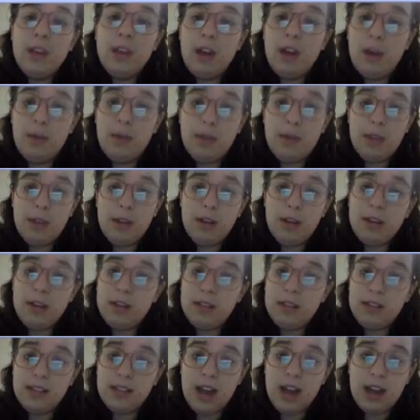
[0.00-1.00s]
Up here on
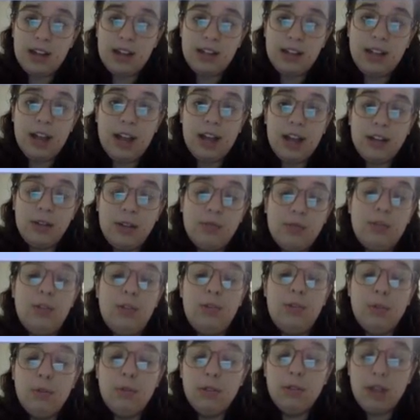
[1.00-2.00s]
this dotted line goes
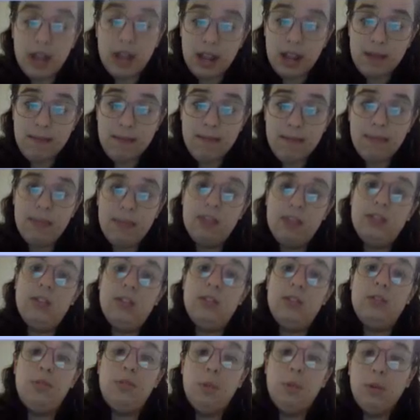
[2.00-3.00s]
your name. This
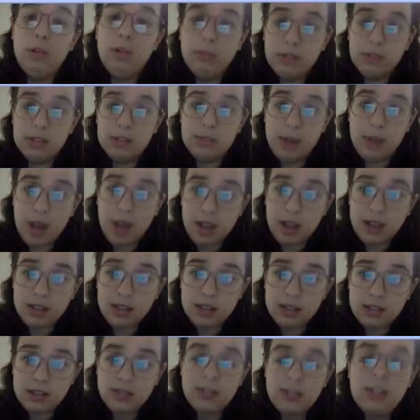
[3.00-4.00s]
is your
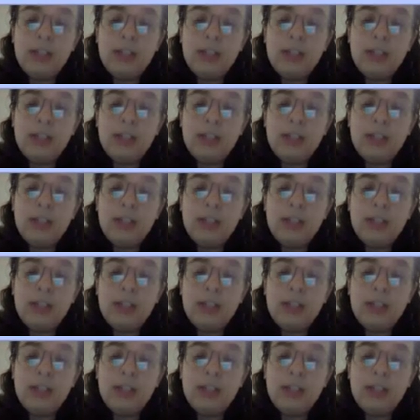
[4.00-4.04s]
response.